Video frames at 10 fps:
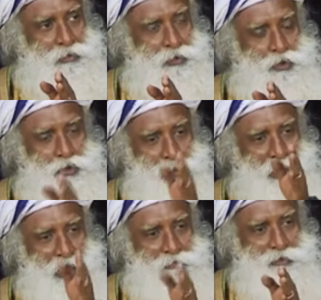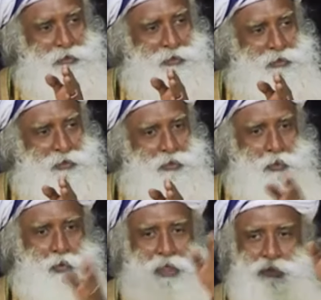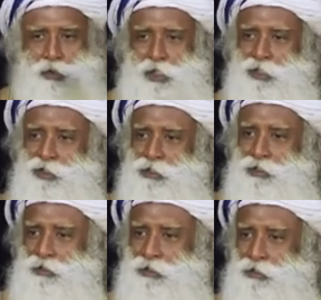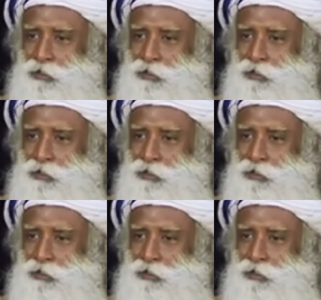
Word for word: the human effort through education,